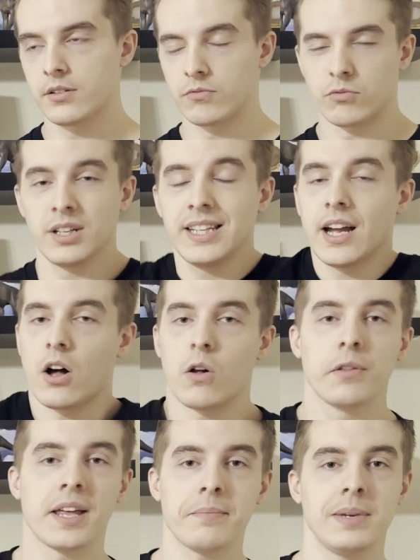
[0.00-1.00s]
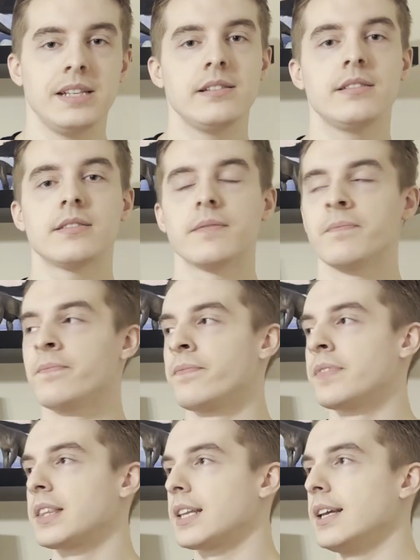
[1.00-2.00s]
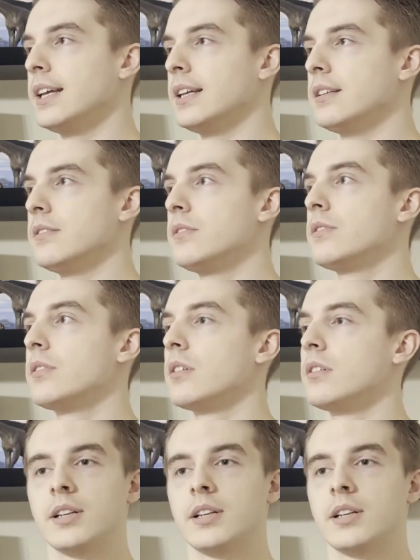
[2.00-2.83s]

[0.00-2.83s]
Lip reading: Really all that means is,